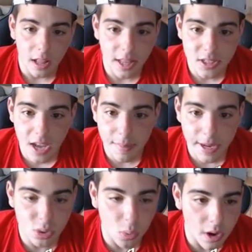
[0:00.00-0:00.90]
Let's say I
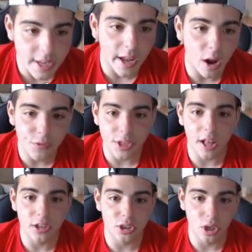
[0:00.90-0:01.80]
made 20K off the
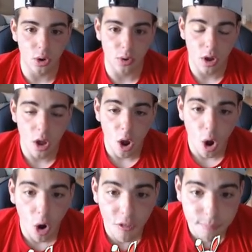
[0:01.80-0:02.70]
Yelich alone.
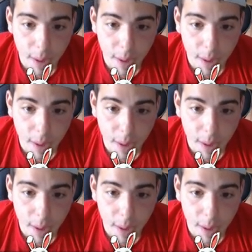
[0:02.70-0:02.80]
Off